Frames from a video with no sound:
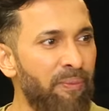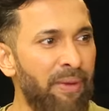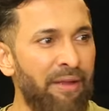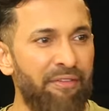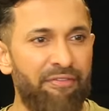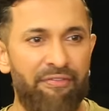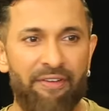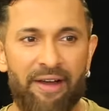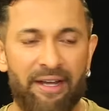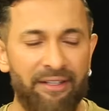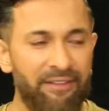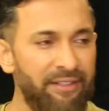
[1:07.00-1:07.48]
My
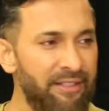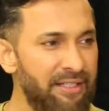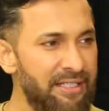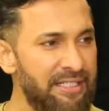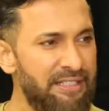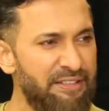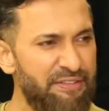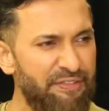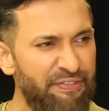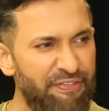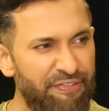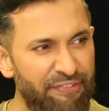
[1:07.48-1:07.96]
father
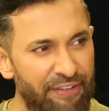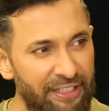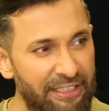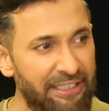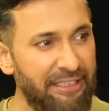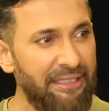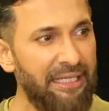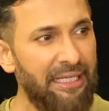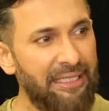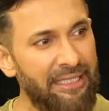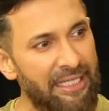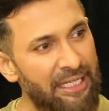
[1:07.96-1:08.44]
is
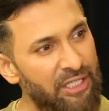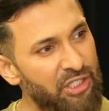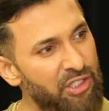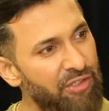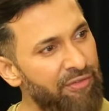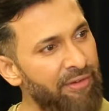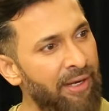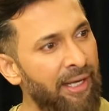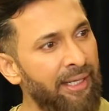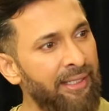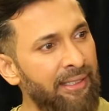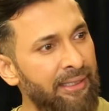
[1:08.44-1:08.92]
fit at the age
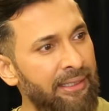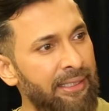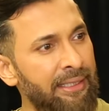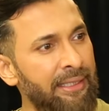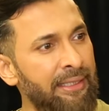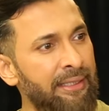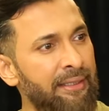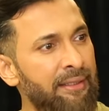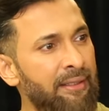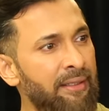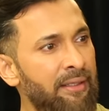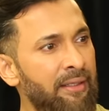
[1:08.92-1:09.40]
of
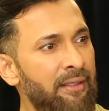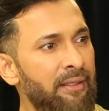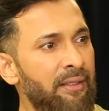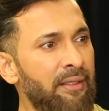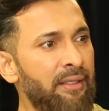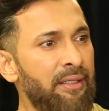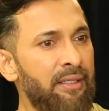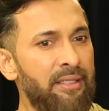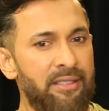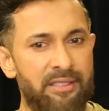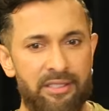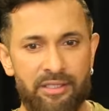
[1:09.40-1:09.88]
90.
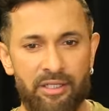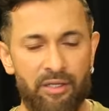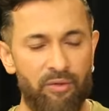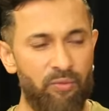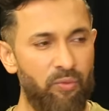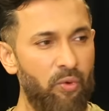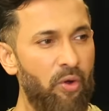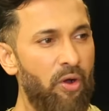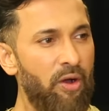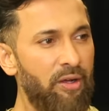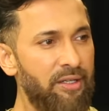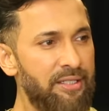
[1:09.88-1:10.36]
He still
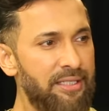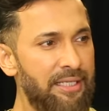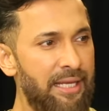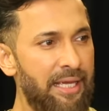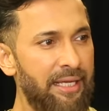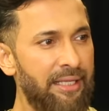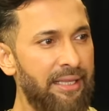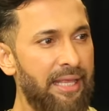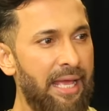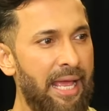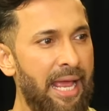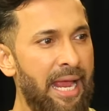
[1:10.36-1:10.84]
walks
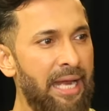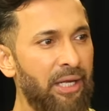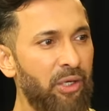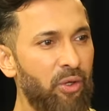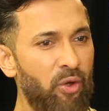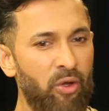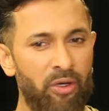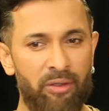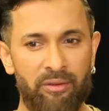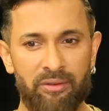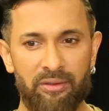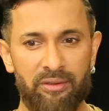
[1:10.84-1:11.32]
like that
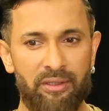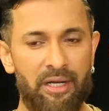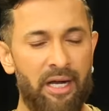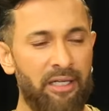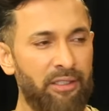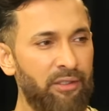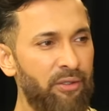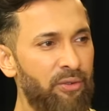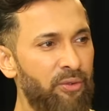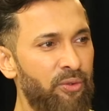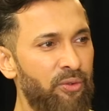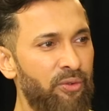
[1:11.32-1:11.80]
on
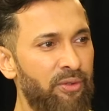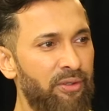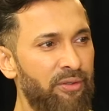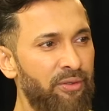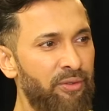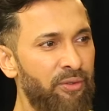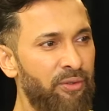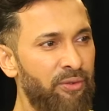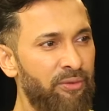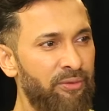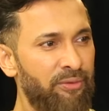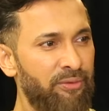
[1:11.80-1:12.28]
Carter Road,
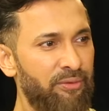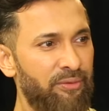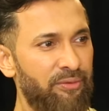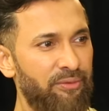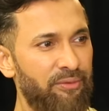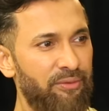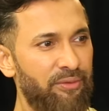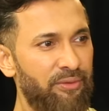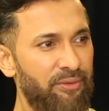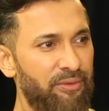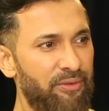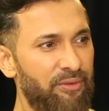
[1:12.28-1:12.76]
you know.
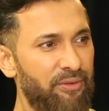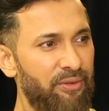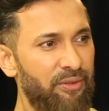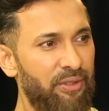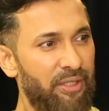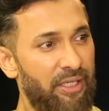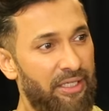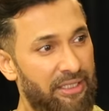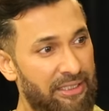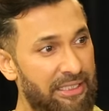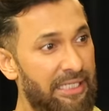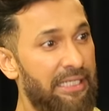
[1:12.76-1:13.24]

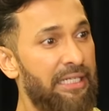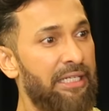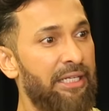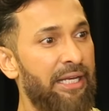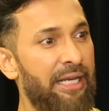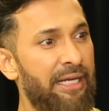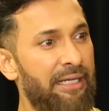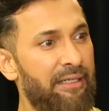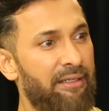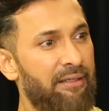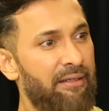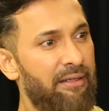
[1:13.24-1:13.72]
He's still
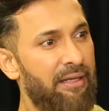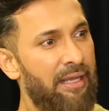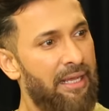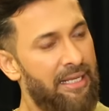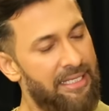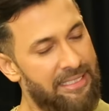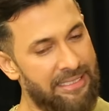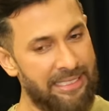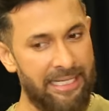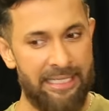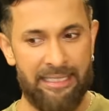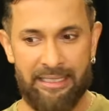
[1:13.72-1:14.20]
day. Yeah,
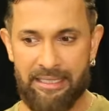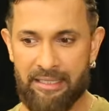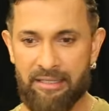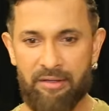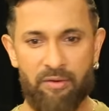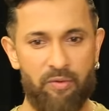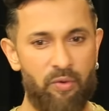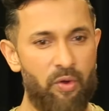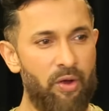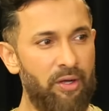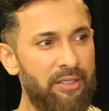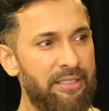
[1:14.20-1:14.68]
he's 19,
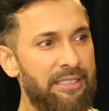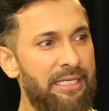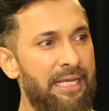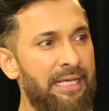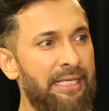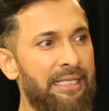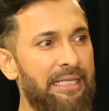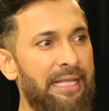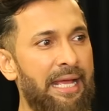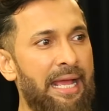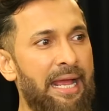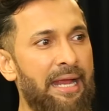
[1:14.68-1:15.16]
he walks
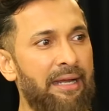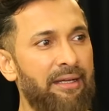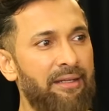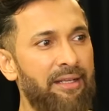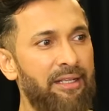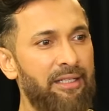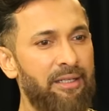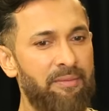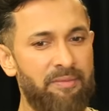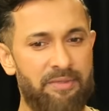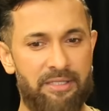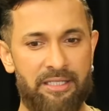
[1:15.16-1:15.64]
like that.
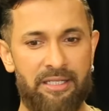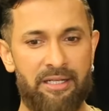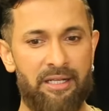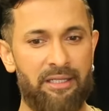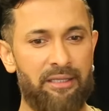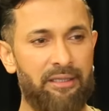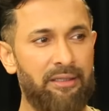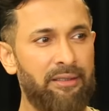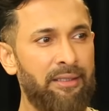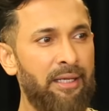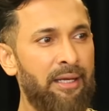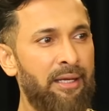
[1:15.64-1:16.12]
Ekdam
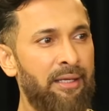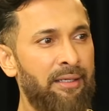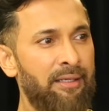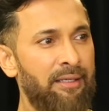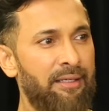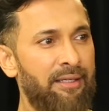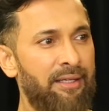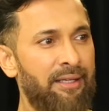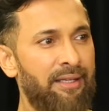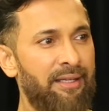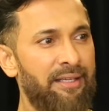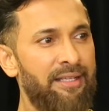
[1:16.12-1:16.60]
sina taan
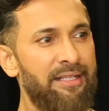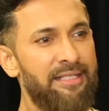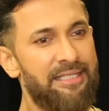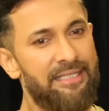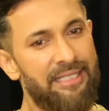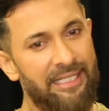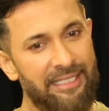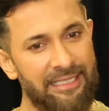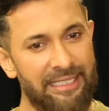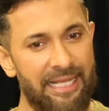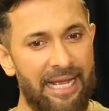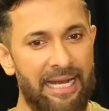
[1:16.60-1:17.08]
ke. He's
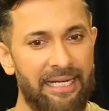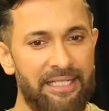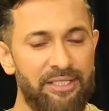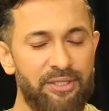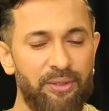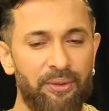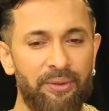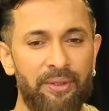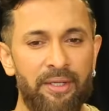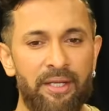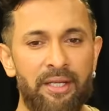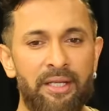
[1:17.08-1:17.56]
like that.
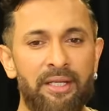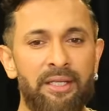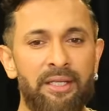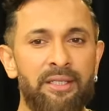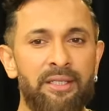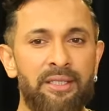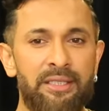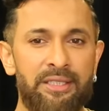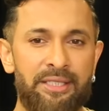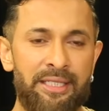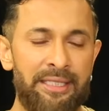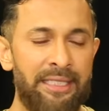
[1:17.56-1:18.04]
So,
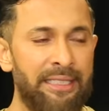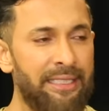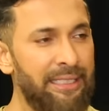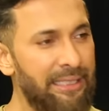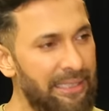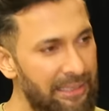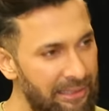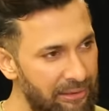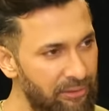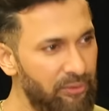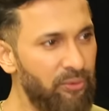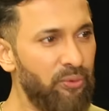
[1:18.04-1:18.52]

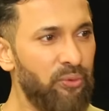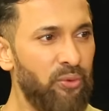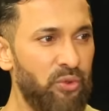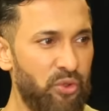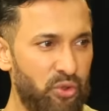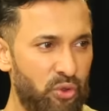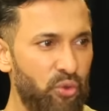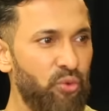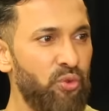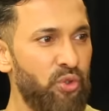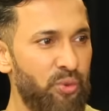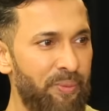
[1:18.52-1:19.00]
genetically, to
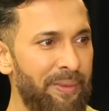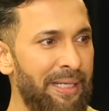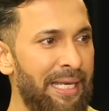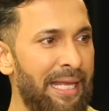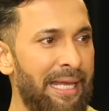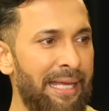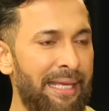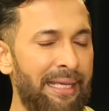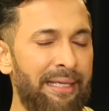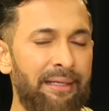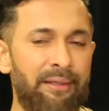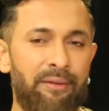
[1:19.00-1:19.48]
kuch mila
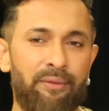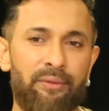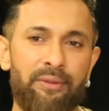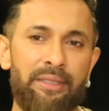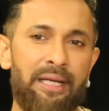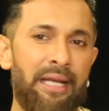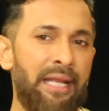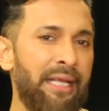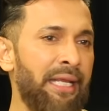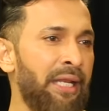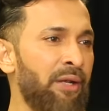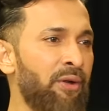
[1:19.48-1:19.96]
hai
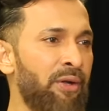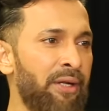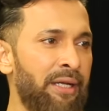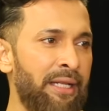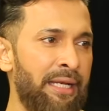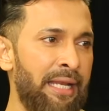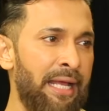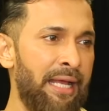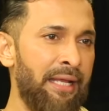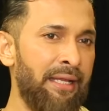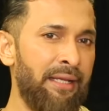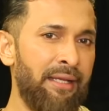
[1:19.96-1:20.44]
that I cannot
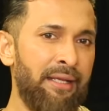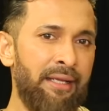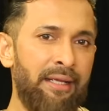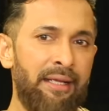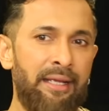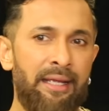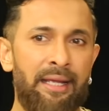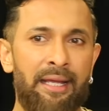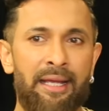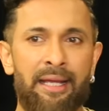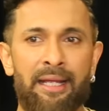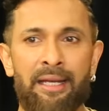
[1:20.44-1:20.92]
deny.
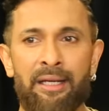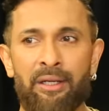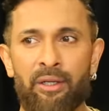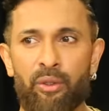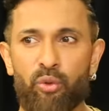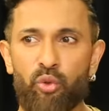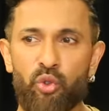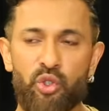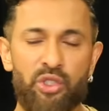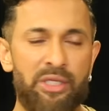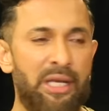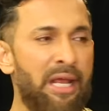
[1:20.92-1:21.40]

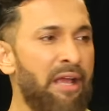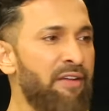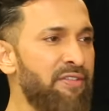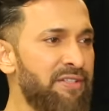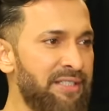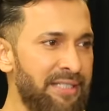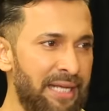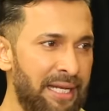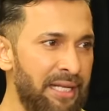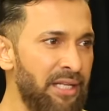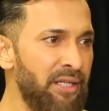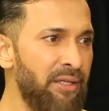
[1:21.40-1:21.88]
And kuch
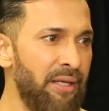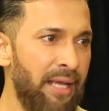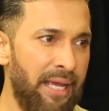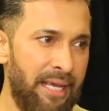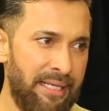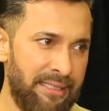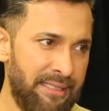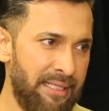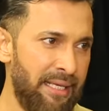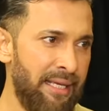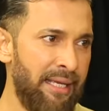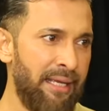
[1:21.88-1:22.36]
lifestyle
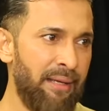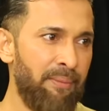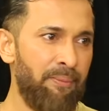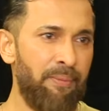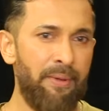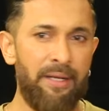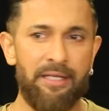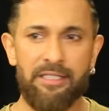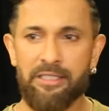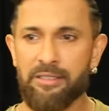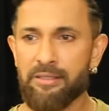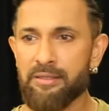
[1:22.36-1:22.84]
aisa hai.
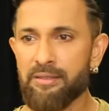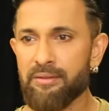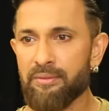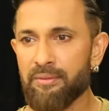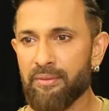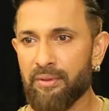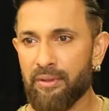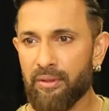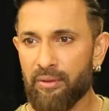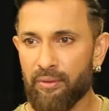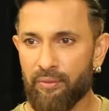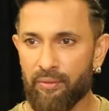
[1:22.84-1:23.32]
Plus,
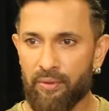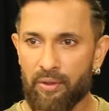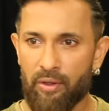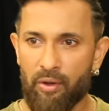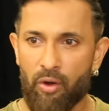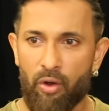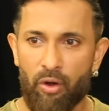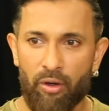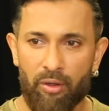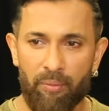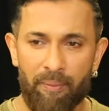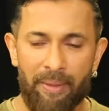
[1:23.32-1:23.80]
a
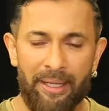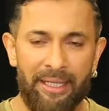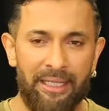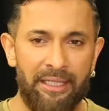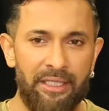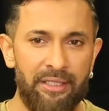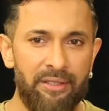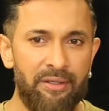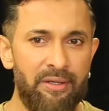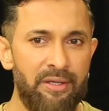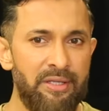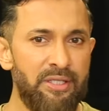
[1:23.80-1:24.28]
lot of my
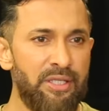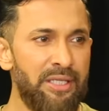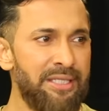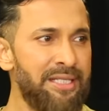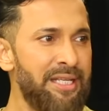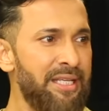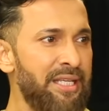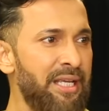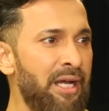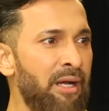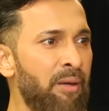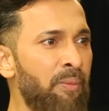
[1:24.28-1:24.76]
years as
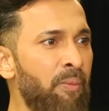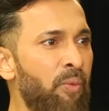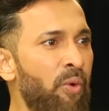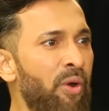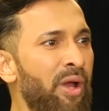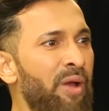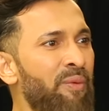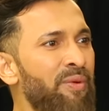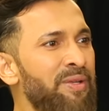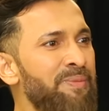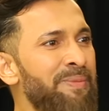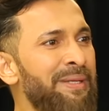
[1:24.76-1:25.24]
a young
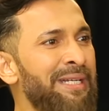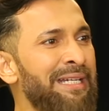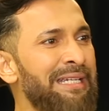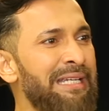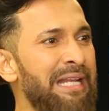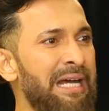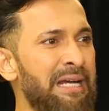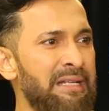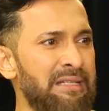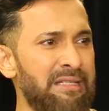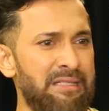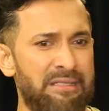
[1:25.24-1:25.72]
boy, I was been a
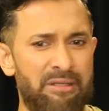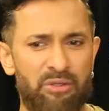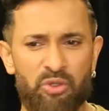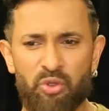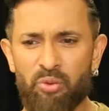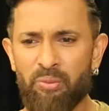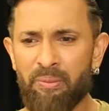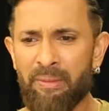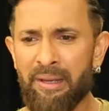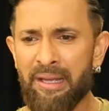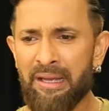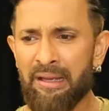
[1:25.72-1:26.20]
dancer.
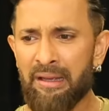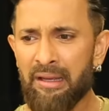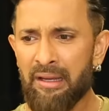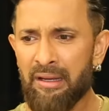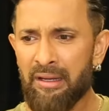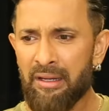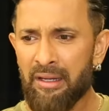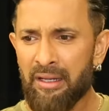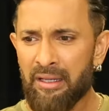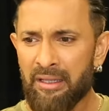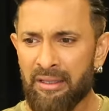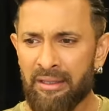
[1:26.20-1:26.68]
So, main
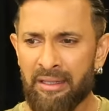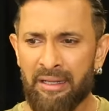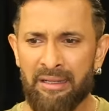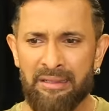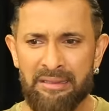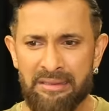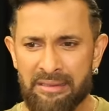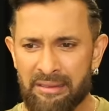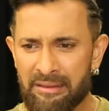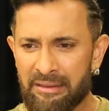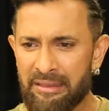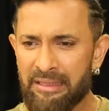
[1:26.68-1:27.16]

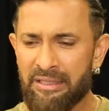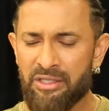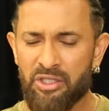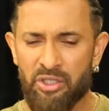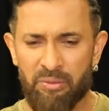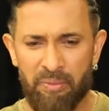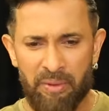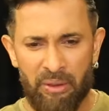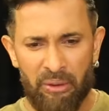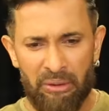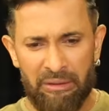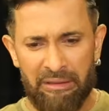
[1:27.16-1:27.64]
dancer,
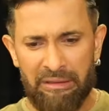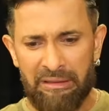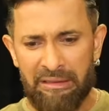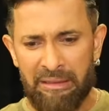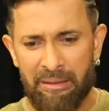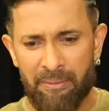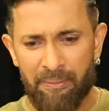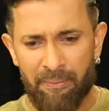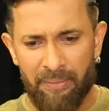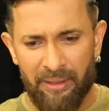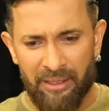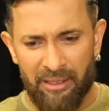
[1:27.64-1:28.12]
teacher mein
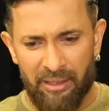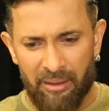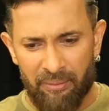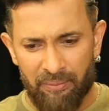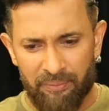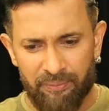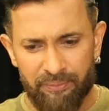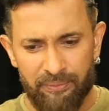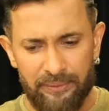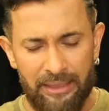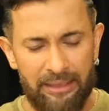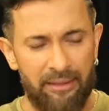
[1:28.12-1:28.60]
itni,
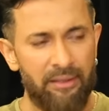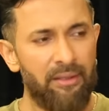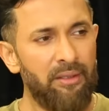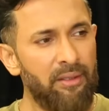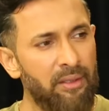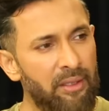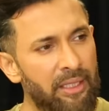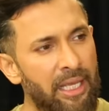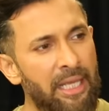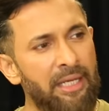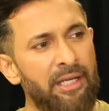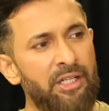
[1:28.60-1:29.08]
matlab,
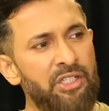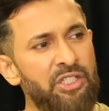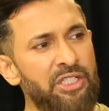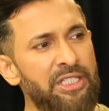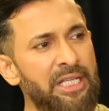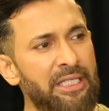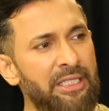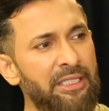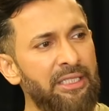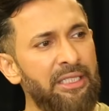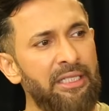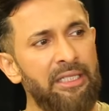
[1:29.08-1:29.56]
energy
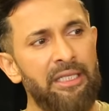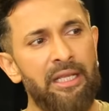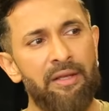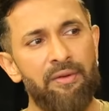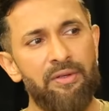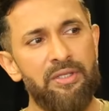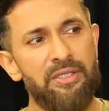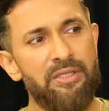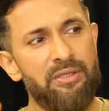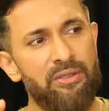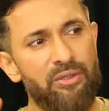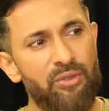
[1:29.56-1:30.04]
jati
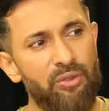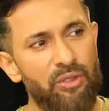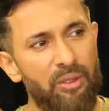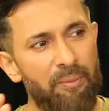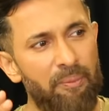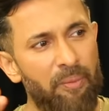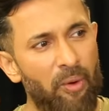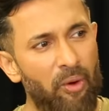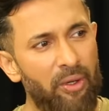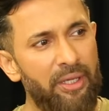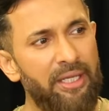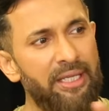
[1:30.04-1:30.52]
thi. So, the
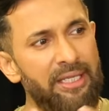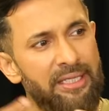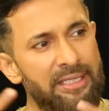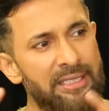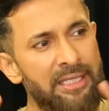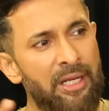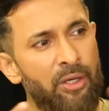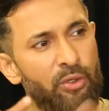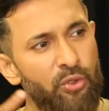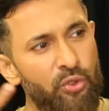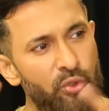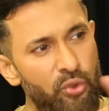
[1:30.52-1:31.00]
body is
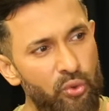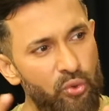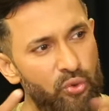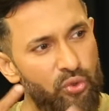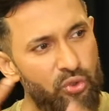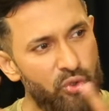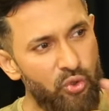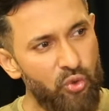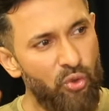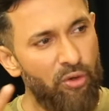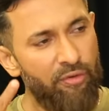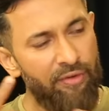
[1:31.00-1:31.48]
now
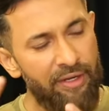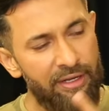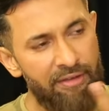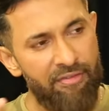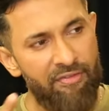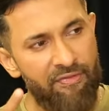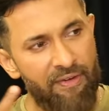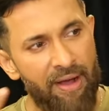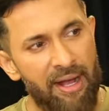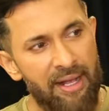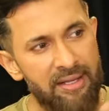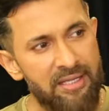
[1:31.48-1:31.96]
used to a very
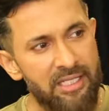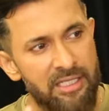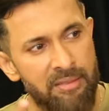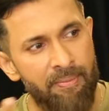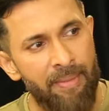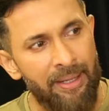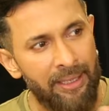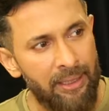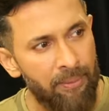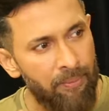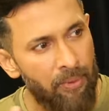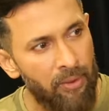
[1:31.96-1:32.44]
fast
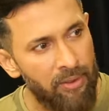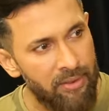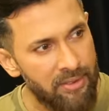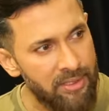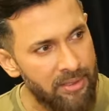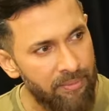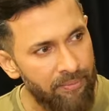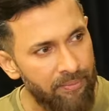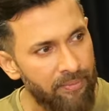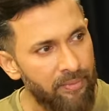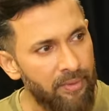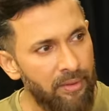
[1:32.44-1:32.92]

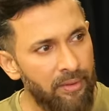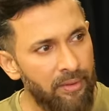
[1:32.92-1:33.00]
metabolism.